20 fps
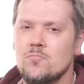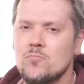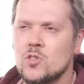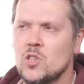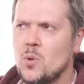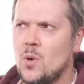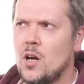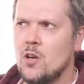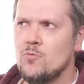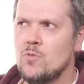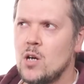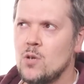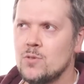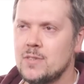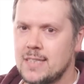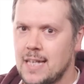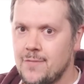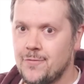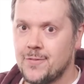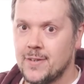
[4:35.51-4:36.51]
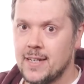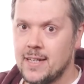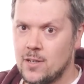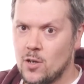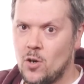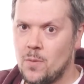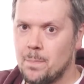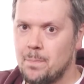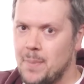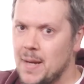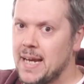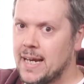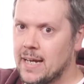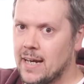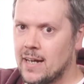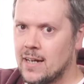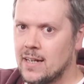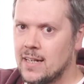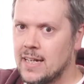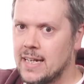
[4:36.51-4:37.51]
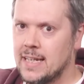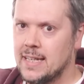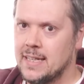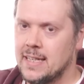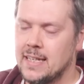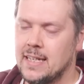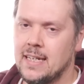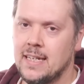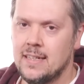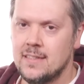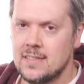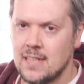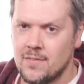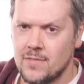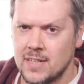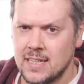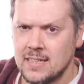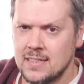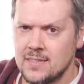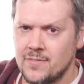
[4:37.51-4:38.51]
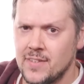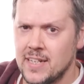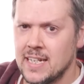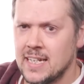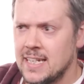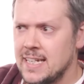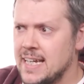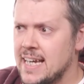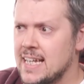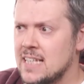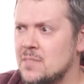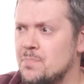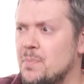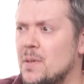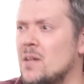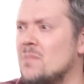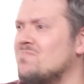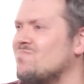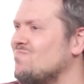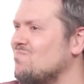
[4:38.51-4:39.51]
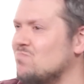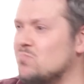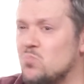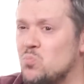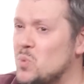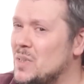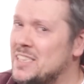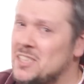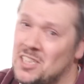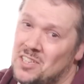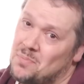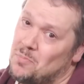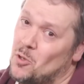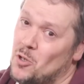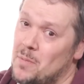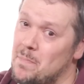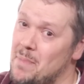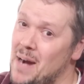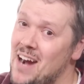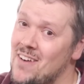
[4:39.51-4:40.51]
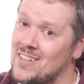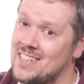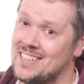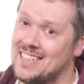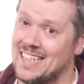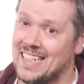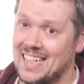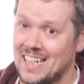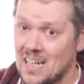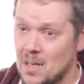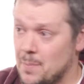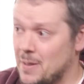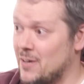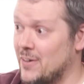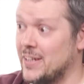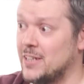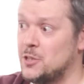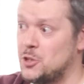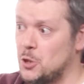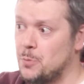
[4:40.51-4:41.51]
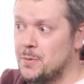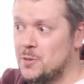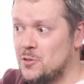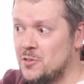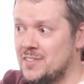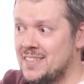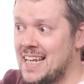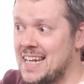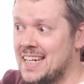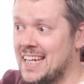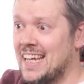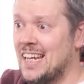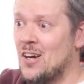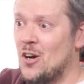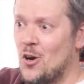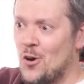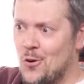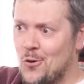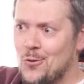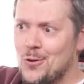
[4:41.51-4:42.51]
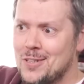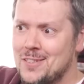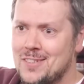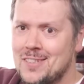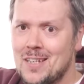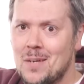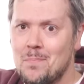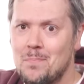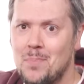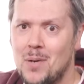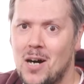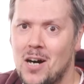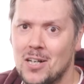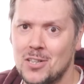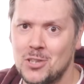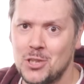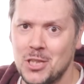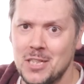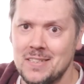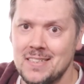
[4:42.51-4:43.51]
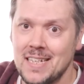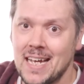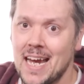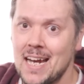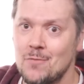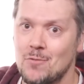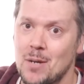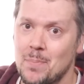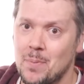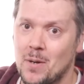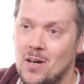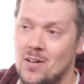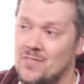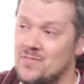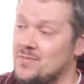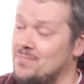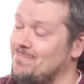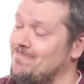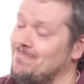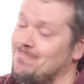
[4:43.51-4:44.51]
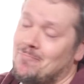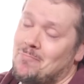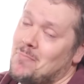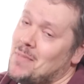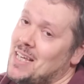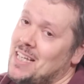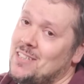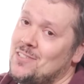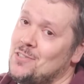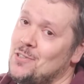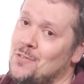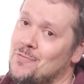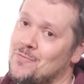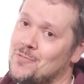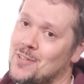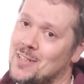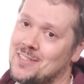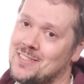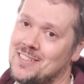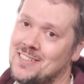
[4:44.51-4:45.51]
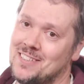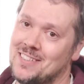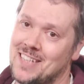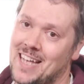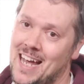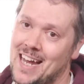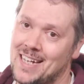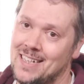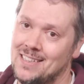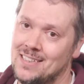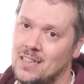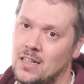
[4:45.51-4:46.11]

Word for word: So her roles definitely got bigger in the seven intervening years, but which is more embarrassing, appearing in Jupiter Ascending or a subpar GTA ripoff? It's not for us to say.